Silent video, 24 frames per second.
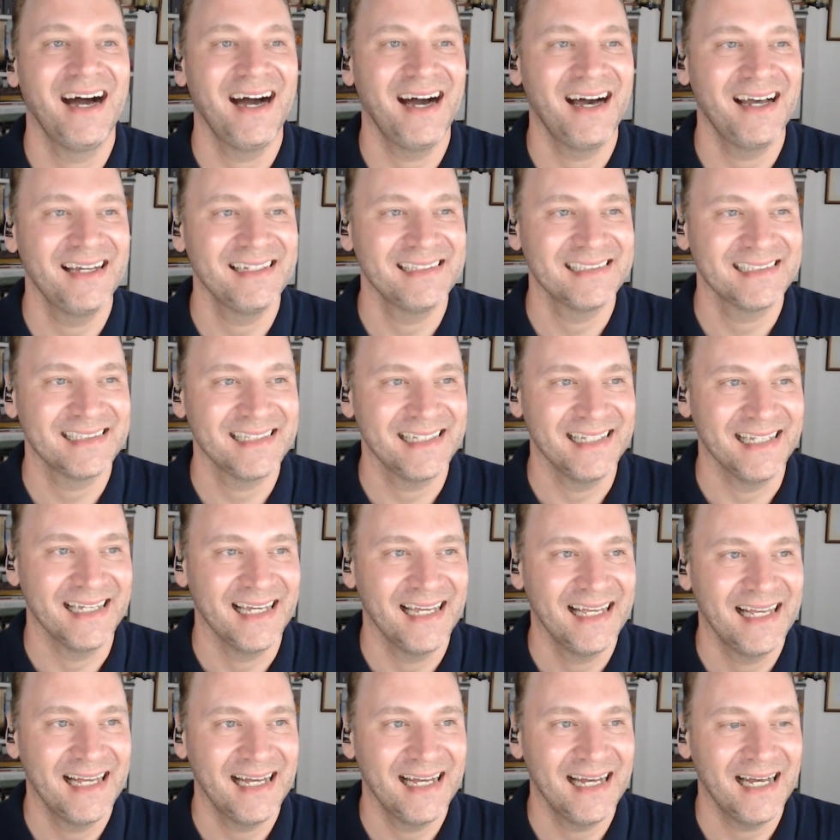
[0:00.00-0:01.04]
I see.
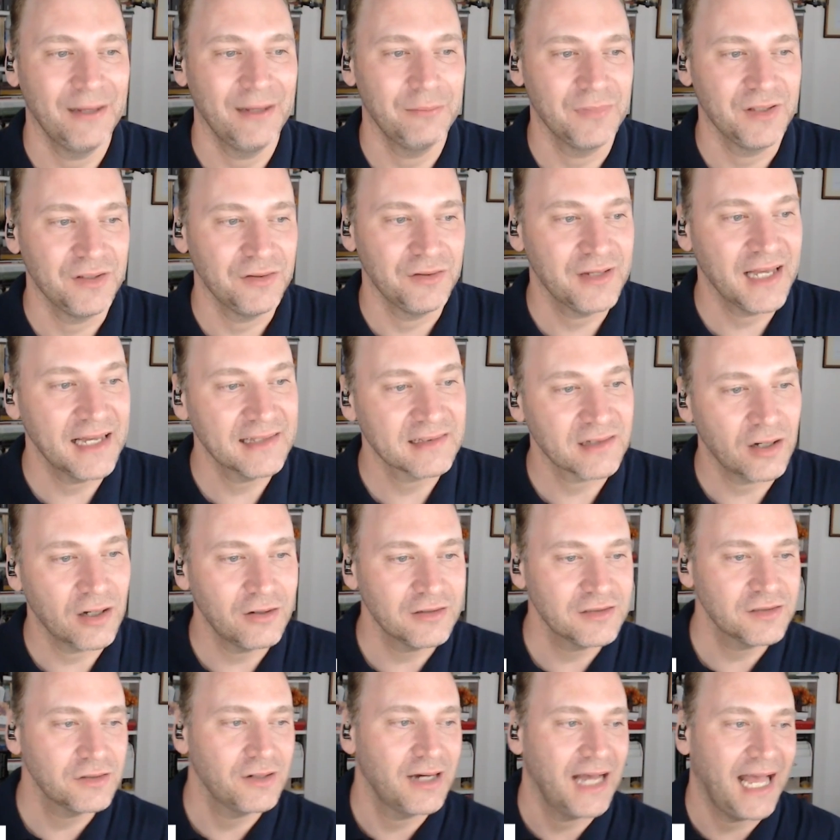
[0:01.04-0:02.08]
You guys
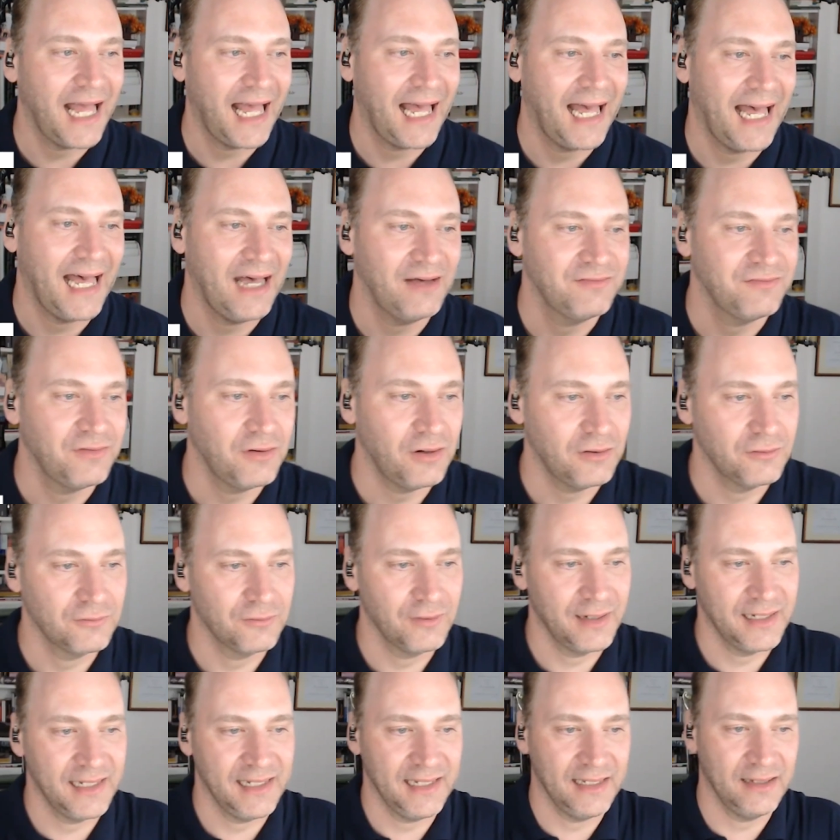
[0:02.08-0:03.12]
also have
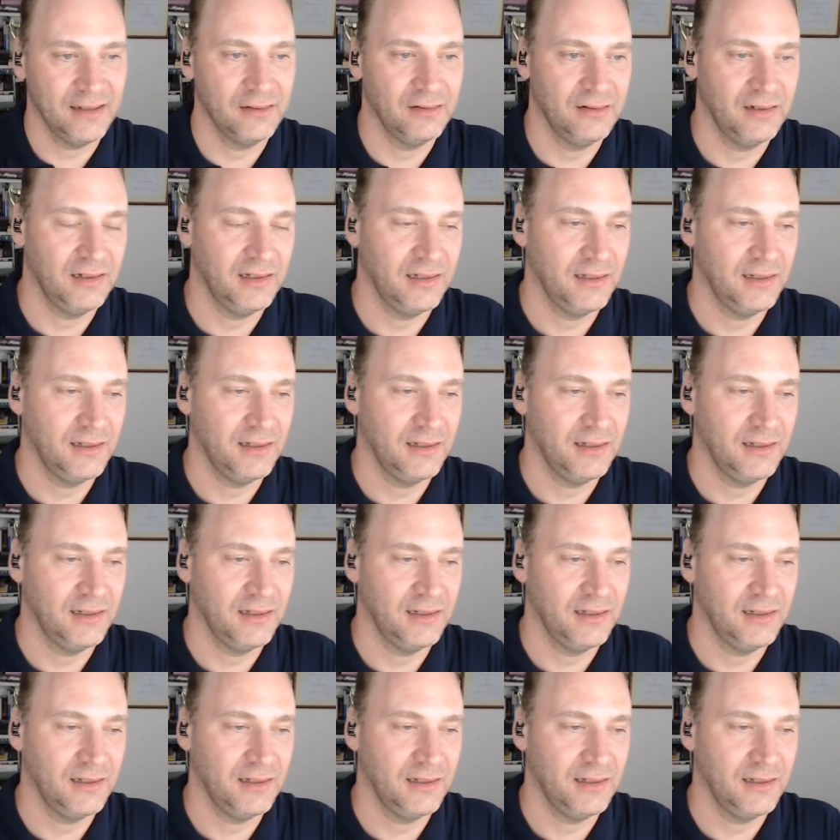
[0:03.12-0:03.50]
already